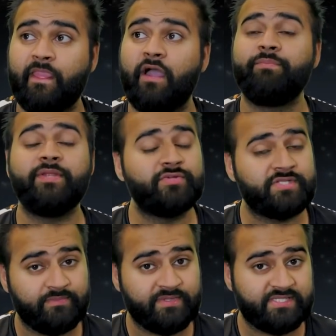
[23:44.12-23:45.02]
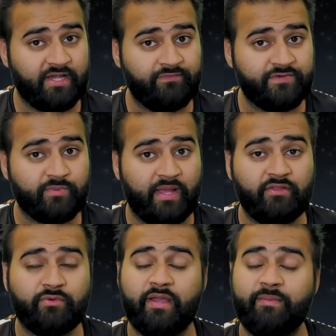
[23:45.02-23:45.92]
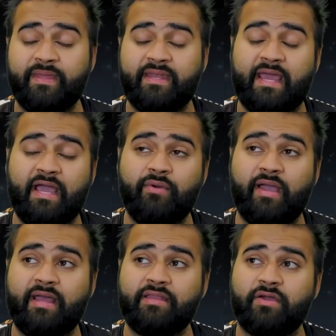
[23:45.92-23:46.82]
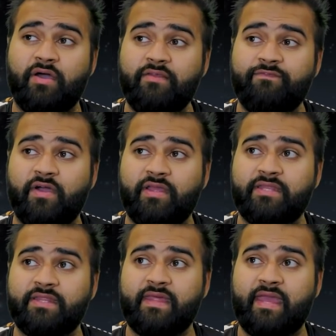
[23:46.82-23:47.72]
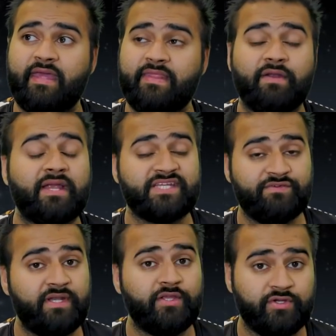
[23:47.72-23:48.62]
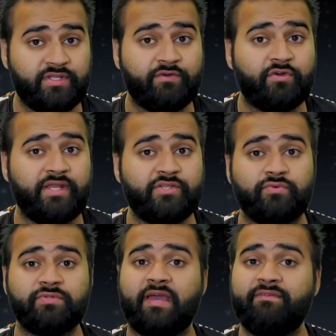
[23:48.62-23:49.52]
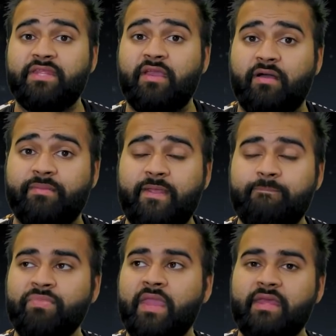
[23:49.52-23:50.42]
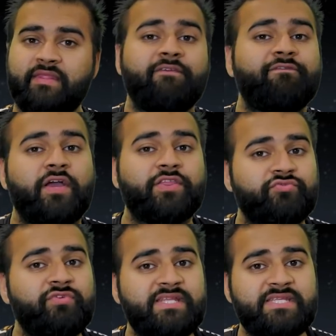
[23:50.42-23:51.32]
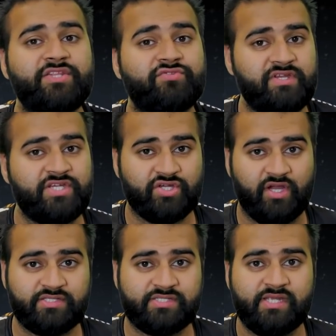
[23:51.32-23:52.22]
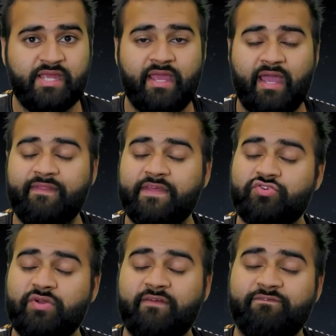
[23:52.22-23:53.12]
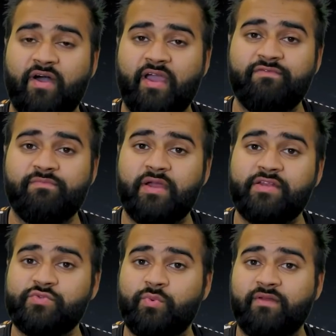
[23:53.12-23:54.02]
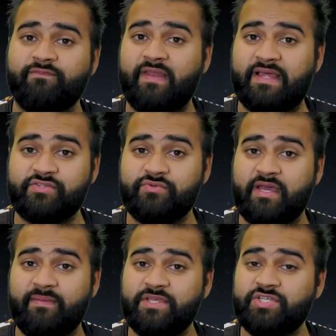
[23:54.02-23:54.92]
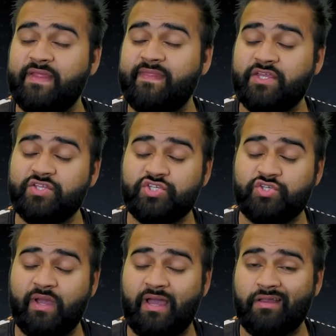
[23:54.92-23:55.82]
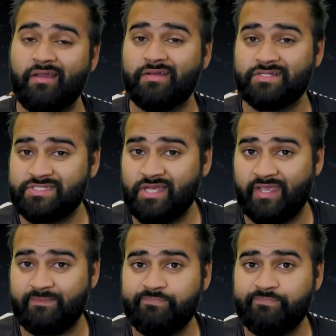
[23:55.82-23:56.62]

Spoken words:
I've been using them myself as well quite a bit now, and I find that they're actually really good. They're a great tool to have in the army. They fire 3d3 shots, and they're strength 5, -1, flat 2 damage, and they can shoot out of line of sight.